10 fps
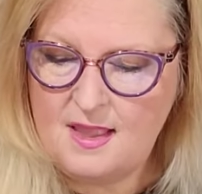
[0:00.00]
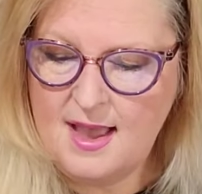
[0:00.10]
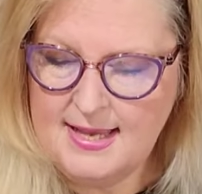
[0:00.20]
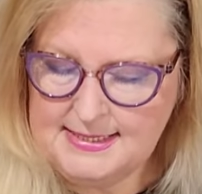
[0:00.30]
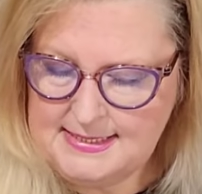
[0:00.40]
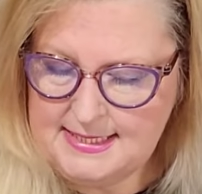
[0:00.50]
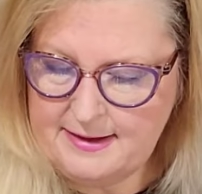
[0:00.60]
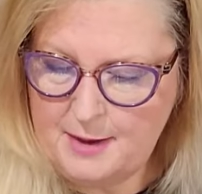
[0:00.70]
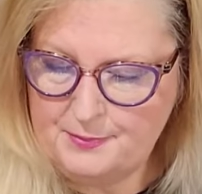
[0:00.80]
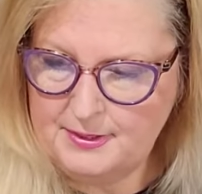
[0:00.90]
I can see a
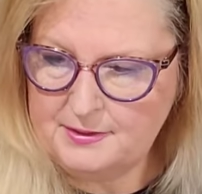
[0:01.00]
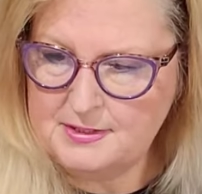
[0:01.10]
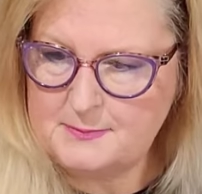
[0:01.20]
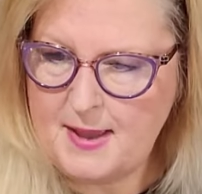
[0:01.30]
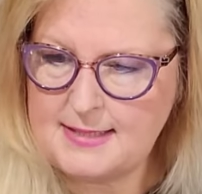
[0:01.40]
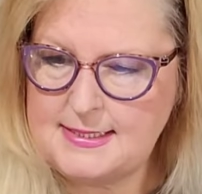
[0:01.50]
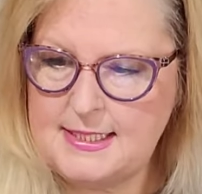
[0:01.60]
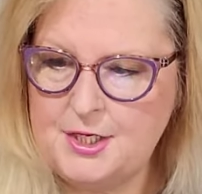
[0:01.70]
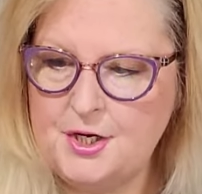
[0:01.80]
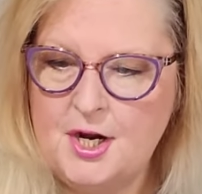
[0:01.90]
couple little spots
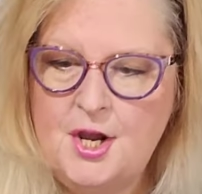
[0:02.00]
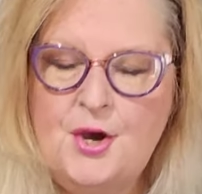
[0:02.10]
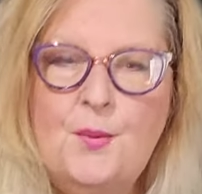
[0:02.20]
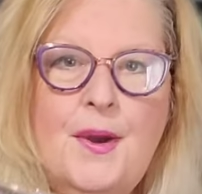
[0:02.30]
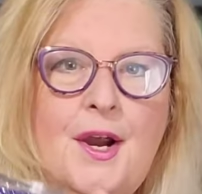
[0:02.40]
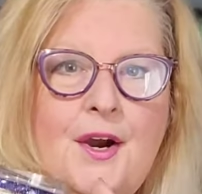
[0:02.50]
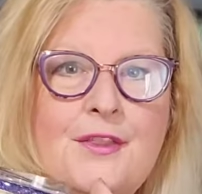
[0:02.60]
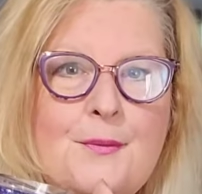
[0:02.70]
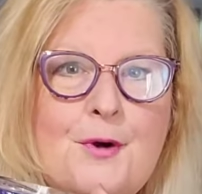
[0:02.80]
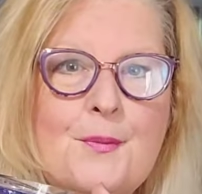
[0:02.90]
here where
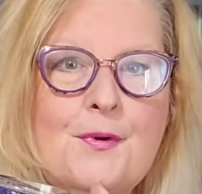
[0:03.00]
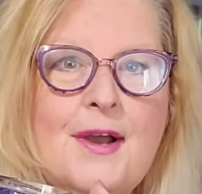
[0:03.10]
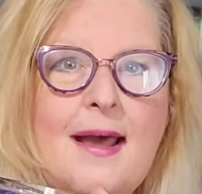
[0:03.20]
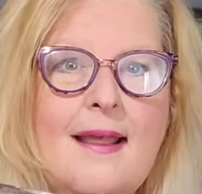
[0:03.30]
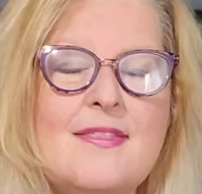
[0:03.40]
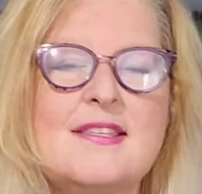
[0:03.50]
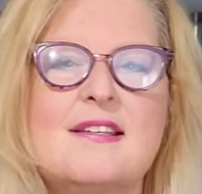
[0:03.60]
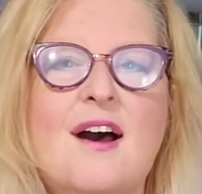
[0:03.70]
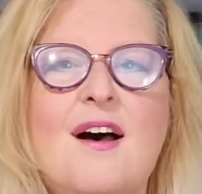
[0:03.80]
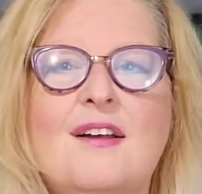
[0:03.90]
the purple got on the
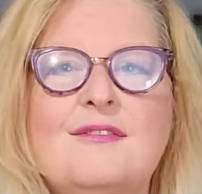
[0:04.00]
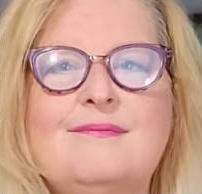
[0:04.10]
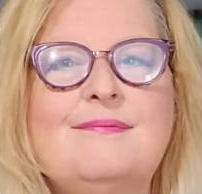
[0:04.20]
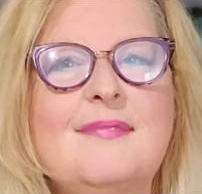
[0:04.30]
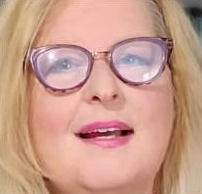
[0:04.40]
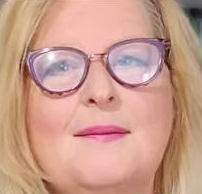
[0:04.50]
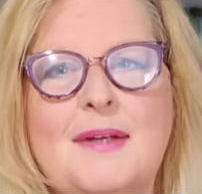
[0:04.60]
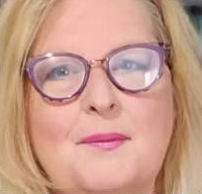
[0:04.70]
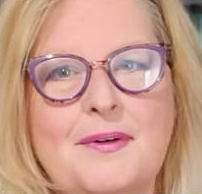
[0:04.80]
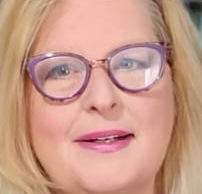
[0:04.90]
skull. I'm
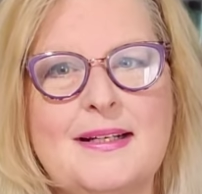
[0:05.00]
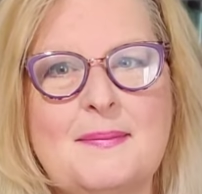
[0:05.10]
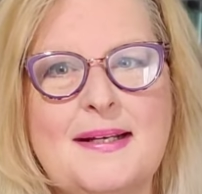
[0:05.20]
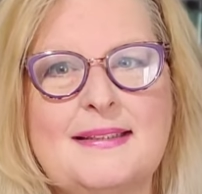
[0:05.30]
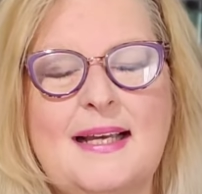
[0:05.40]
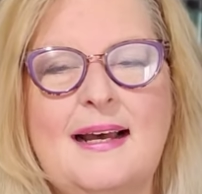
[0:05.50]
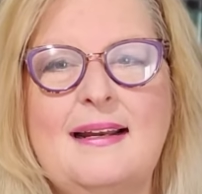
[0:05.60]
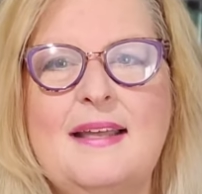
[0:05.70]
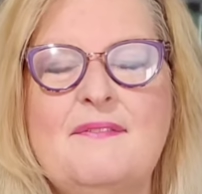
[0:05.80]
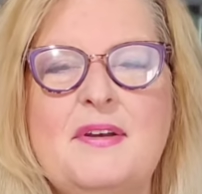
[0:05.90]
not worried about that.
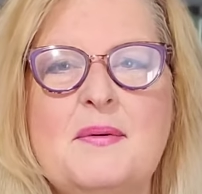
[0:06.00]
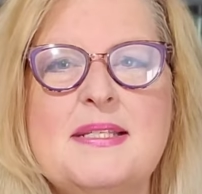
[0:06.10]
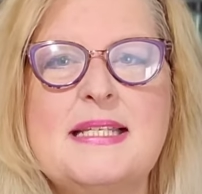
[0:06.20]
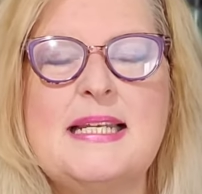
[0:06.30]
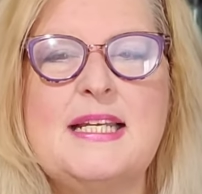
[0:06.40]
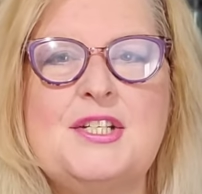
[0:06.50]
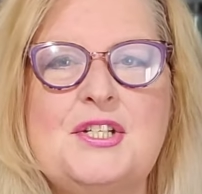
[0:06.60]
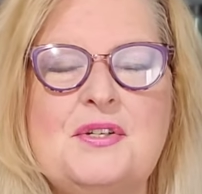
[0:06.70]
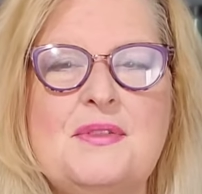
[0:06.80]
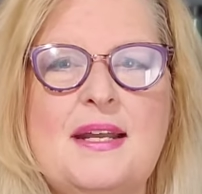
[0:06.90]
If it was an
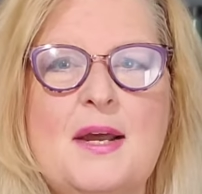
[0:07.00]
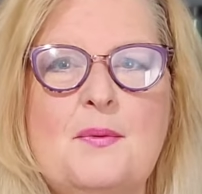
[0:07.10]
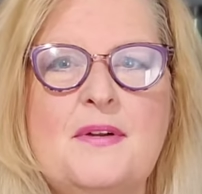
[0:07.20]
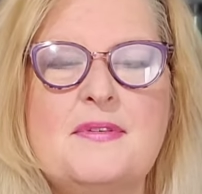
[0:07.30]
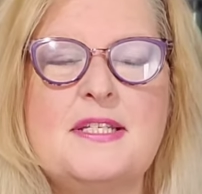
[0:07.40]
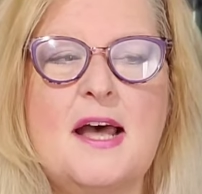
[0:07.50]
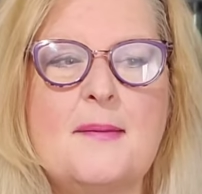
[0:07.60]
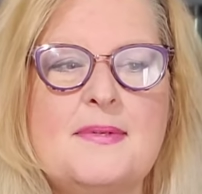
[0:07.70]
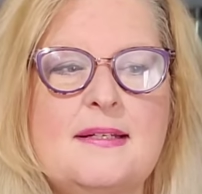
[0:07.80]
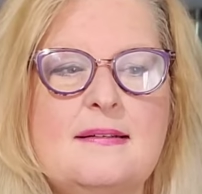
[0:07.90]
issue, then I would have
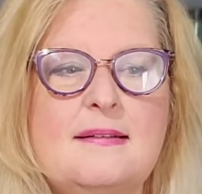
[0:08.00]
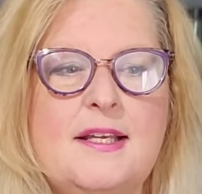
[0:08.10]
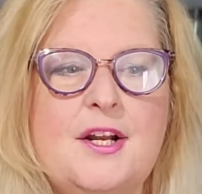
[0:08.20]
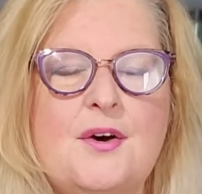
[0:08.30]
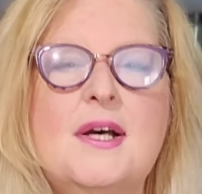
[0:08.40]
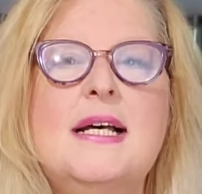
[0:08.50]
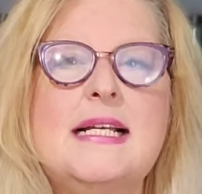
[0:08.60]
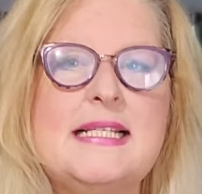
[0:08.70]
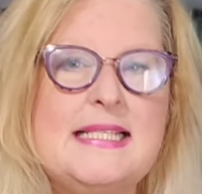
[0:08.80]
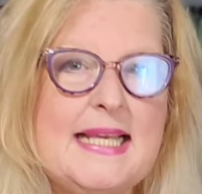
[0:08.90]
stopped and, you know,
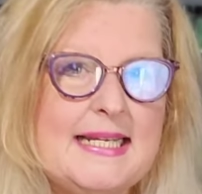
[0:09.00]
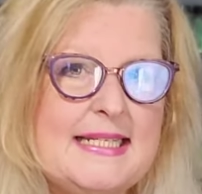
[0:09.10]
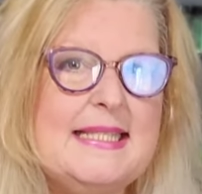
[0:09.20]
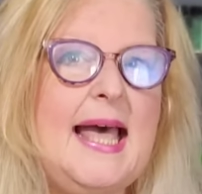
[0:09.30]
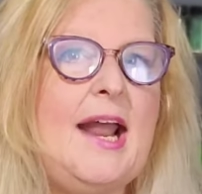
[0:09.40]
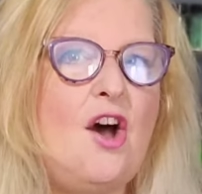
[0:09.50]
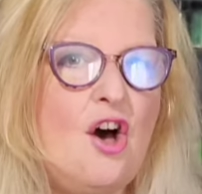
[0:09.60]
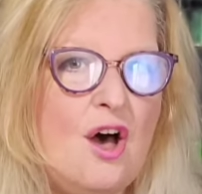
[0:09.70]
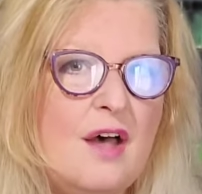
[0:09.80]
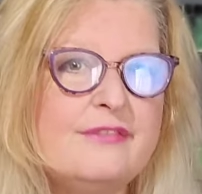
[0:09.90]
sanded that
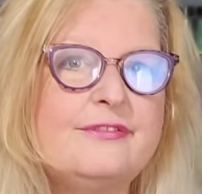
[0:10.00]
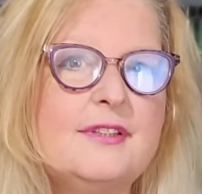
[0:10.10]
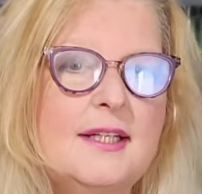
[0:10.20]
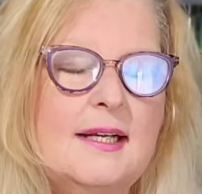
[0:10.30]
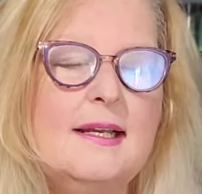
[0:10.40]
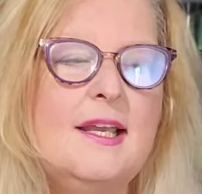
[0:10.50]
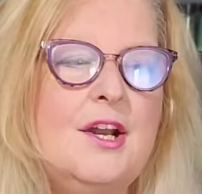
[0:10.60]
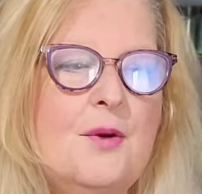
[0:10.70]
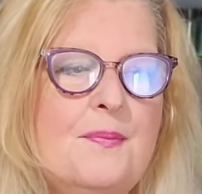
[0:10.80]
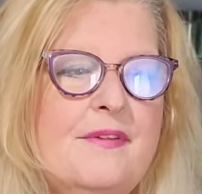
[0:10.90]
off, you
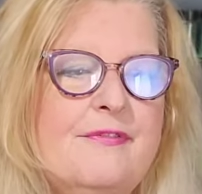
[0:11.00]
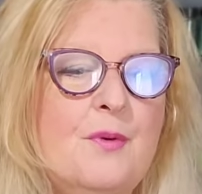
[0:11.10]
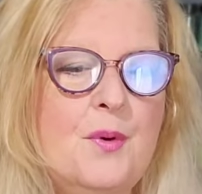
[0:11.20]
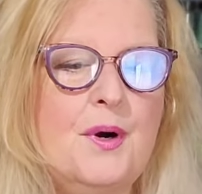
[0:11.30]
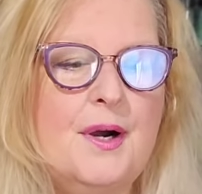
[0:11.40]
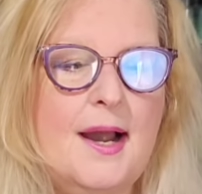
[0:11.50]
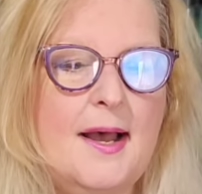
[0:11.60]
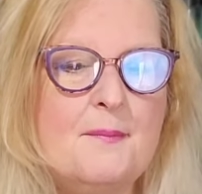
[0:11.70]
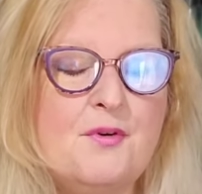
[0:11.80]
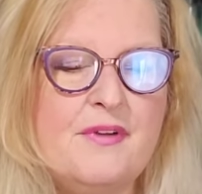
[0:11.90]
know, before
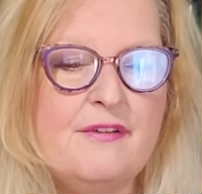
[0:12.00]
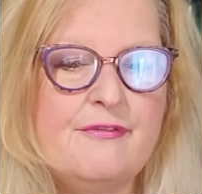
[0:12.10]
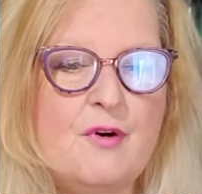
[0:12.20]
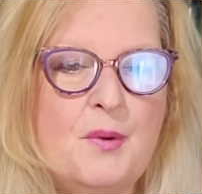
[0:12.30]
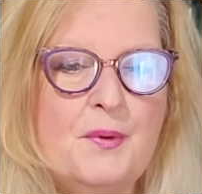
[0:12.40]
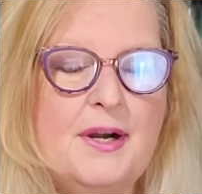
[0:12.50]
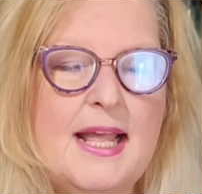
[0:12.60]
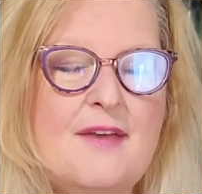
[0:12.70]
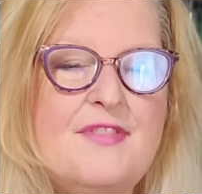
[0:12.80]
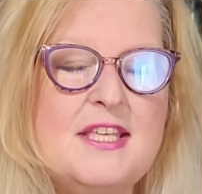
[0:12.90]
moving forward.
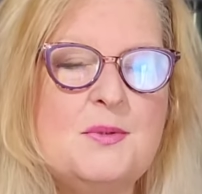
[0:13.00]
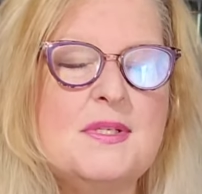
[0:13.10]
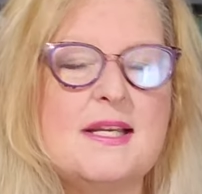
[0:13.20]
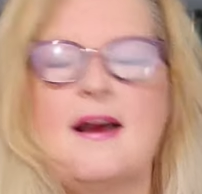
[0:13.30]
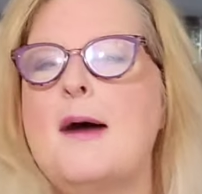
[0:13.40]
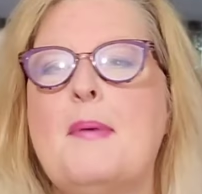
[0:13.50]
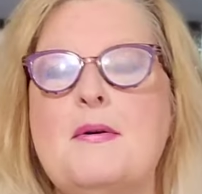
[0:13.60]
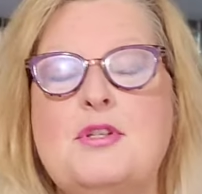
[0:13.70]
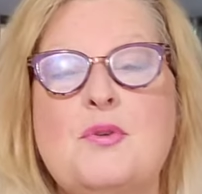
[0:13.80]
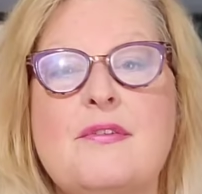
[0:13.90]
If this was a cup I
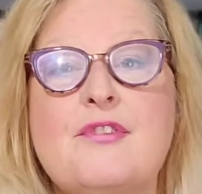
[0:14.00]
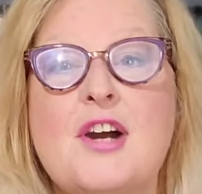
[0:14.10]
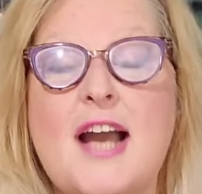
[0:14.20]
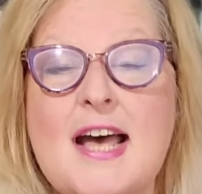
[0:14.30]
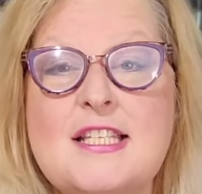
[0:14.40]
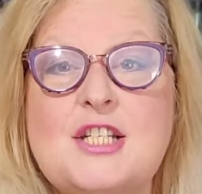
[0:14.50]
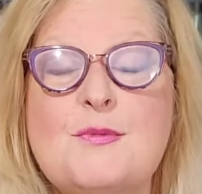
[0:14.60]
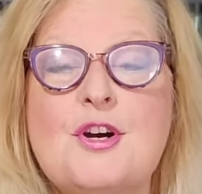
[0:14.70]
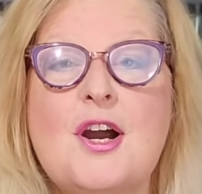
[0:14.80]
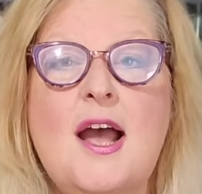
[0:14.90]
was doing for a
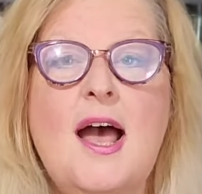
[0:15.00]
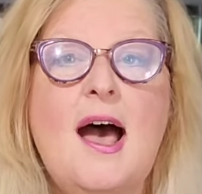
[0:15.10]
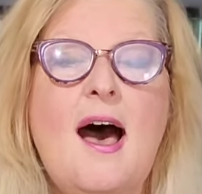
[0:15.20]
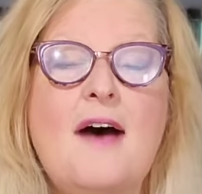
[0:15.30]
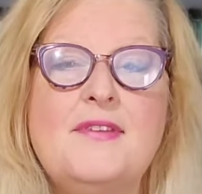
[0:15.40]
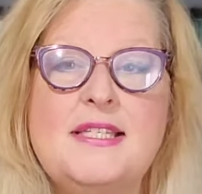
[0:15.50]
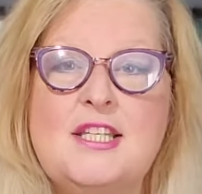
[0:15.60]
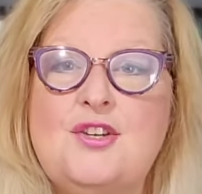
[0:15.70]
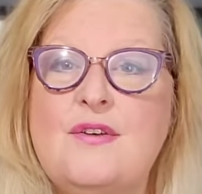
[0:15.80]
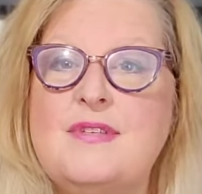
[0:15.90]
customer,
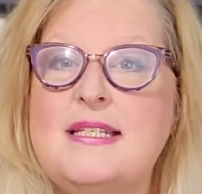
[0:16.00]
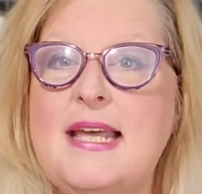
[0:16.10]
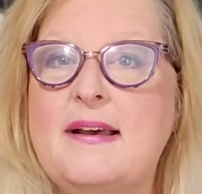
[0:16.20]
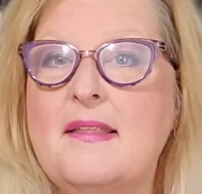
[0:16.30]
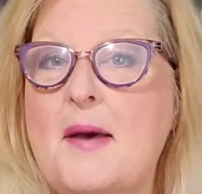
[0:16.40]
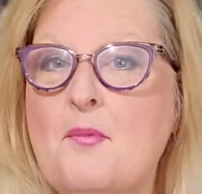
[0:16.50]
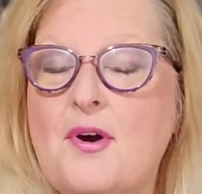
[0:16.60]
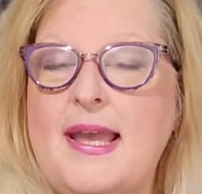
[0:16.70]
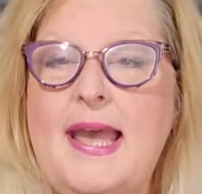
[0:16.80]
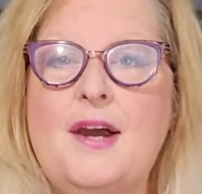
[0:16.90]
obviously you have to take a lot more
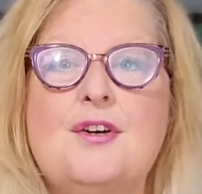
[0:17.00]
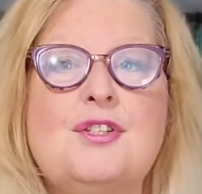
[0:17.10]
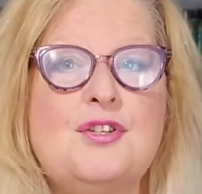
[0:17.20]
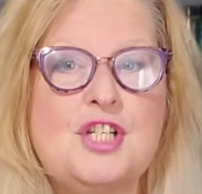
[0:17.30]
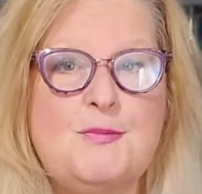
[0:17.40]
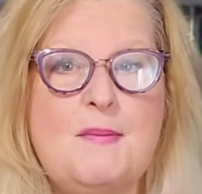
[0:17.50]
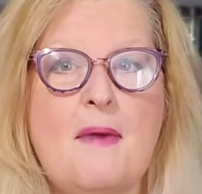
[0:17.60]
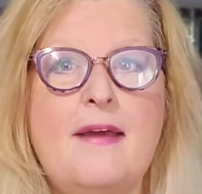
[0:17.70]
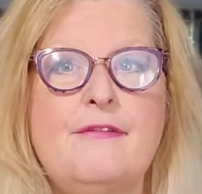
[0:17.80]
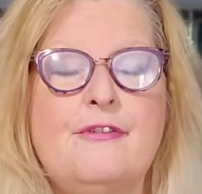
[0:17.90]
care. So just be
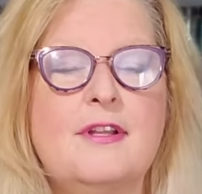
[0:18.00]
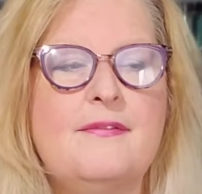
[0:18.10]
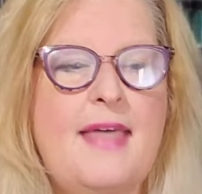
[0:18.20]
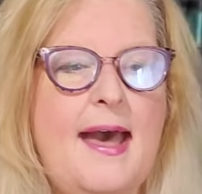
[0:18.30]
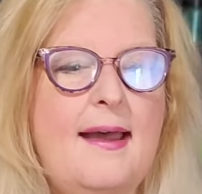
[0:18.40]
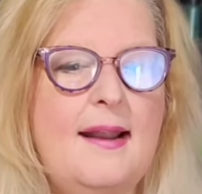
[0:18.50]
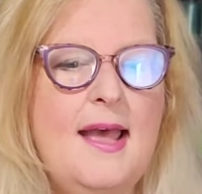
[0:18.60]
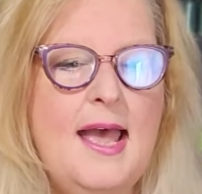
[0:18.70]
mindful of that.